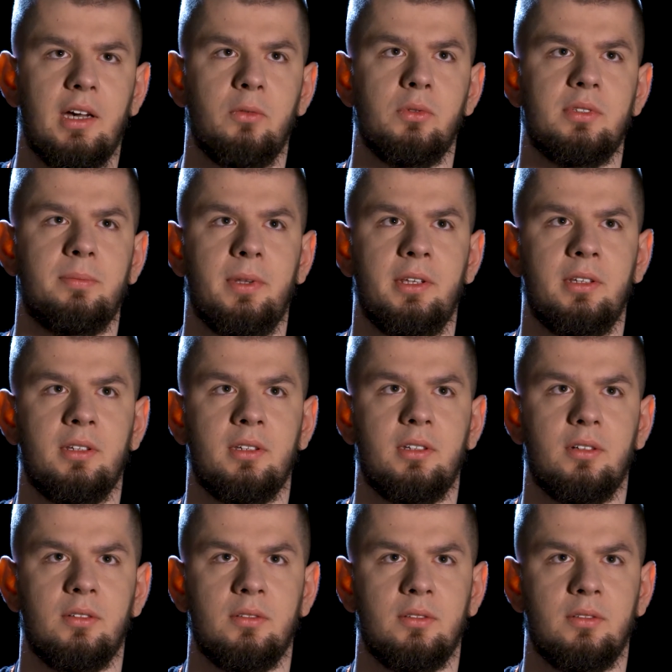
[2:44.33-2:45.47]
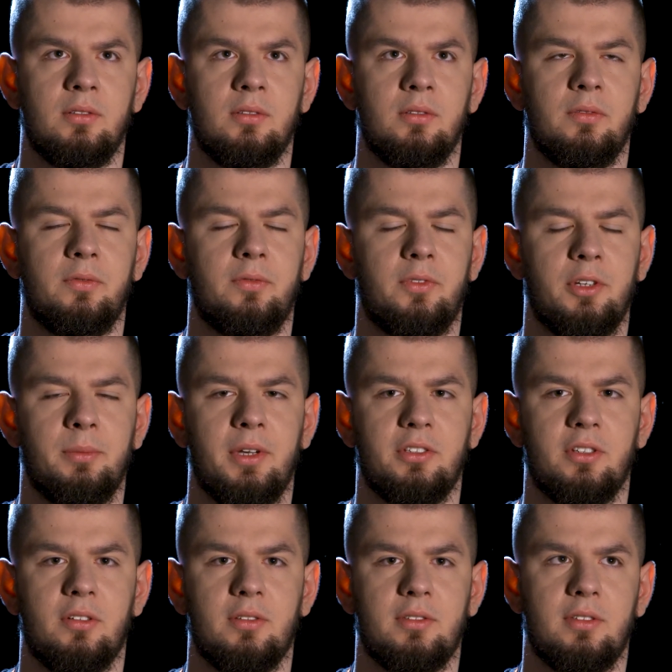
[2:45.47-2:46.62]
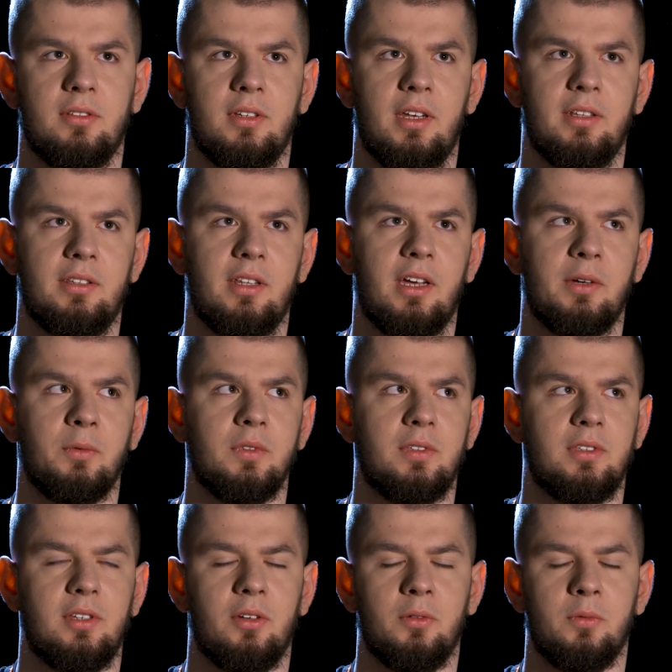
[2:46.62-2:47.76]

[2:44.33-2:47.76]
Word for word: I was playing on three majors and I saw